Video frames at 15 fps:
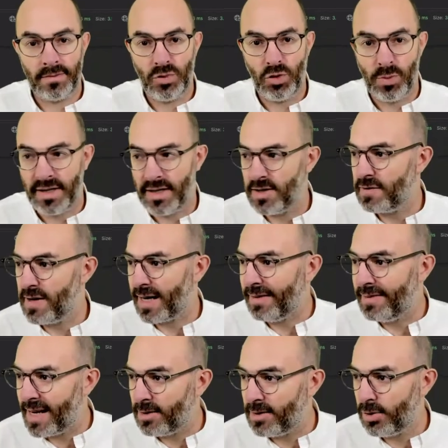make this very
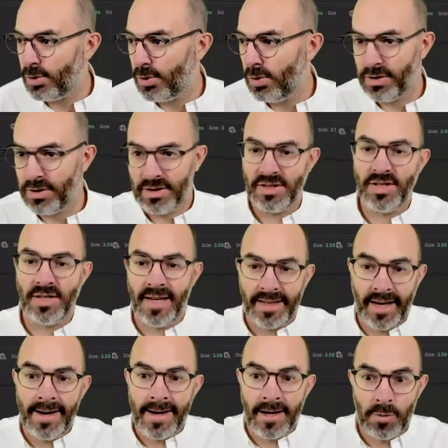technical, this is a tech
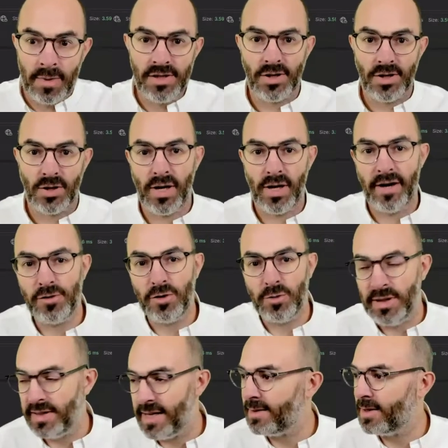academy, so I have to be
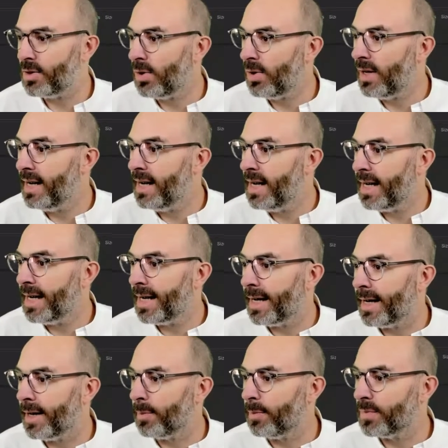technical.
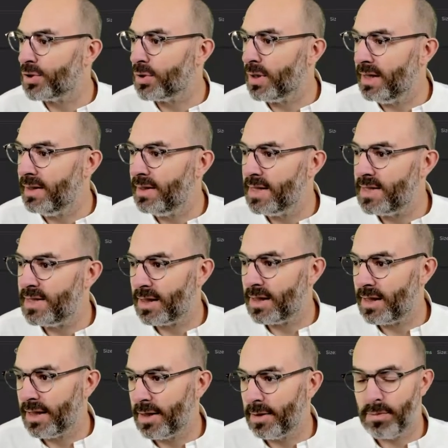So in this
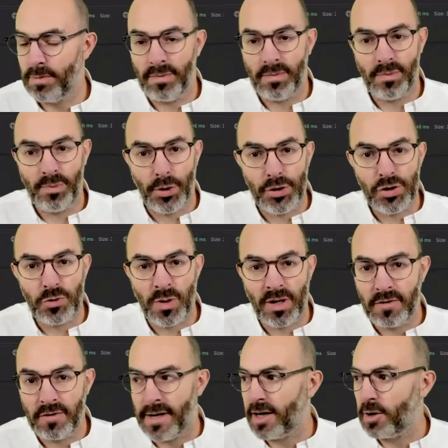Postman
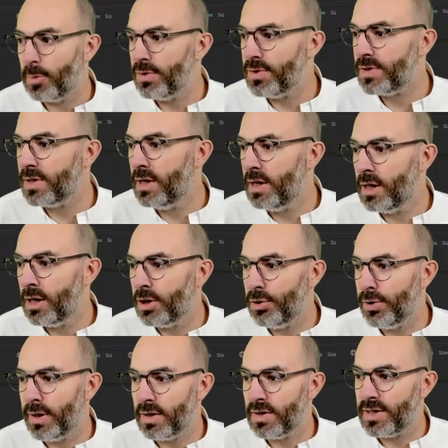environment, you
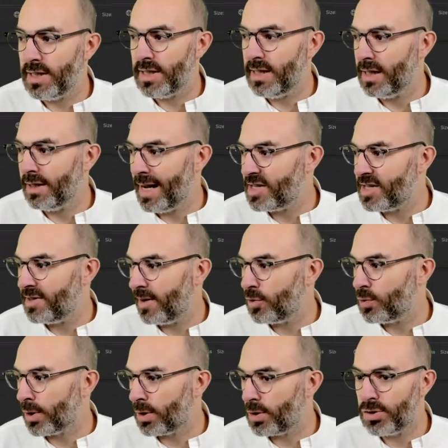can see an Edge
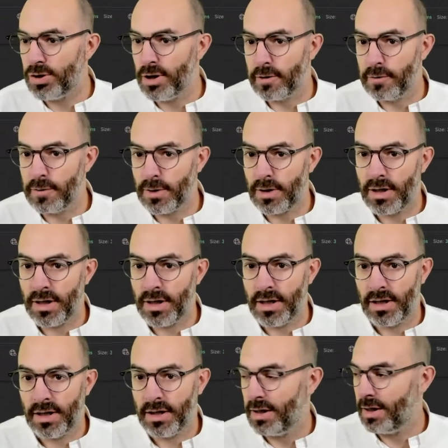network
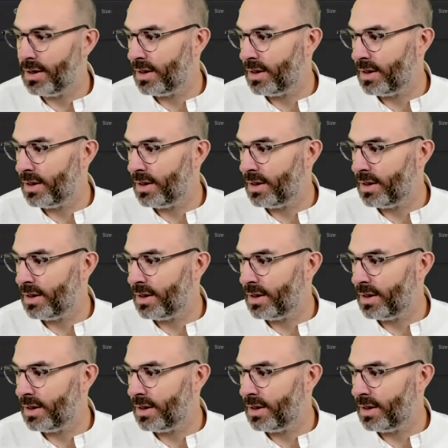server